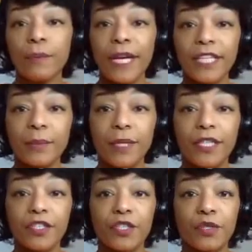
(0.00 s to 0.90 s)

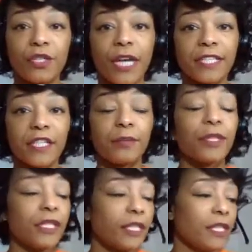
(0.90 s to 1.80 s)
independent student, I
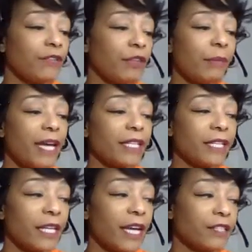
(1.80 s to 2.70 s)
typically remain
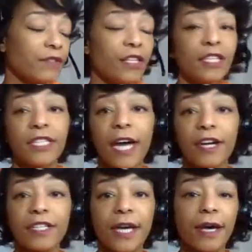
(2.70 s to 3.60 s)
in class for the
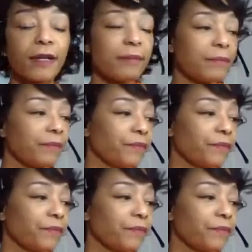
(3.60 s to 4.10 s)
entire time.